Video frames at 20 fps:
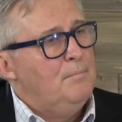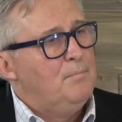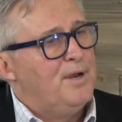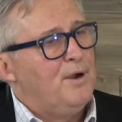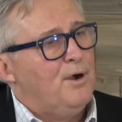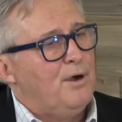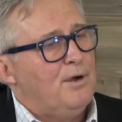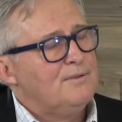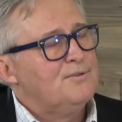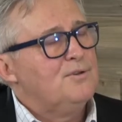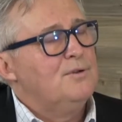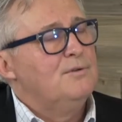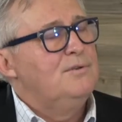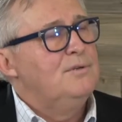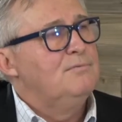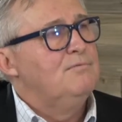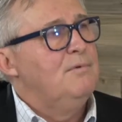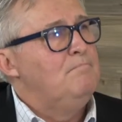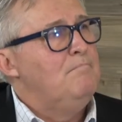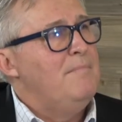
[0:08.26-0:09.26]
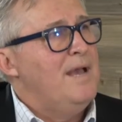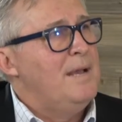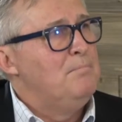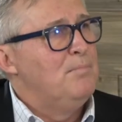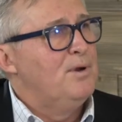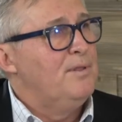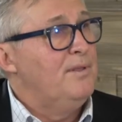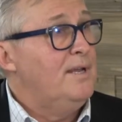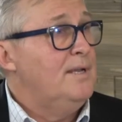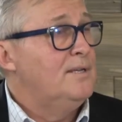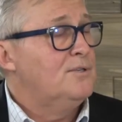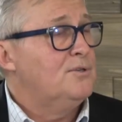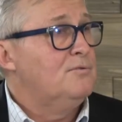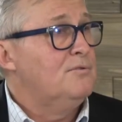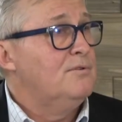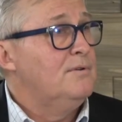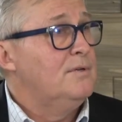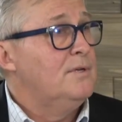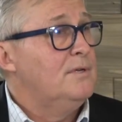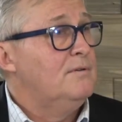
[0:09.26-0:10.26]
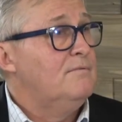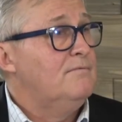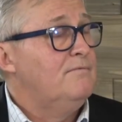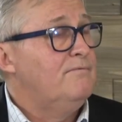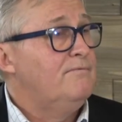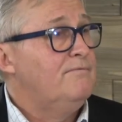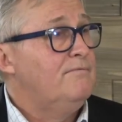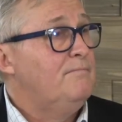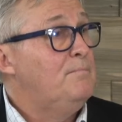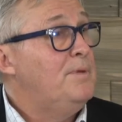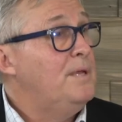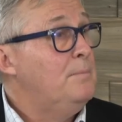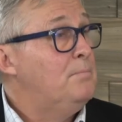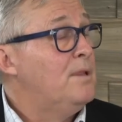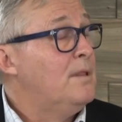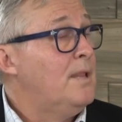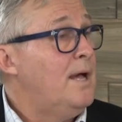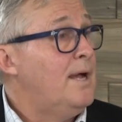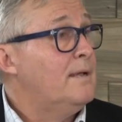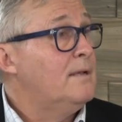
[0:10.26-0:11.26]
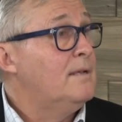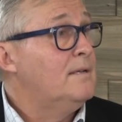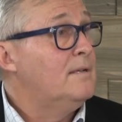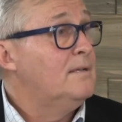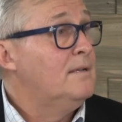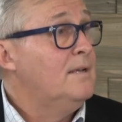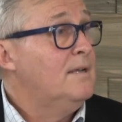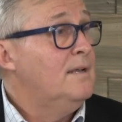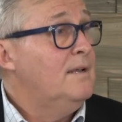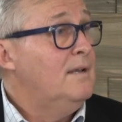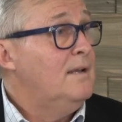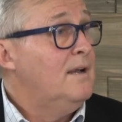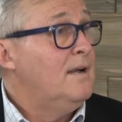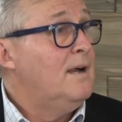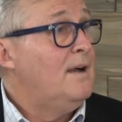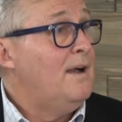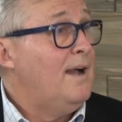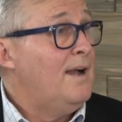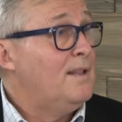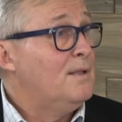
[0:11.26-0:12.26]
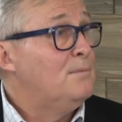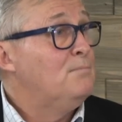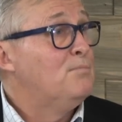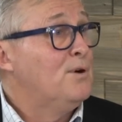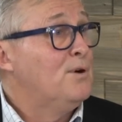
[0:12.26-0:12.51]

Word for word: but also to remember the history of people like uh, Allen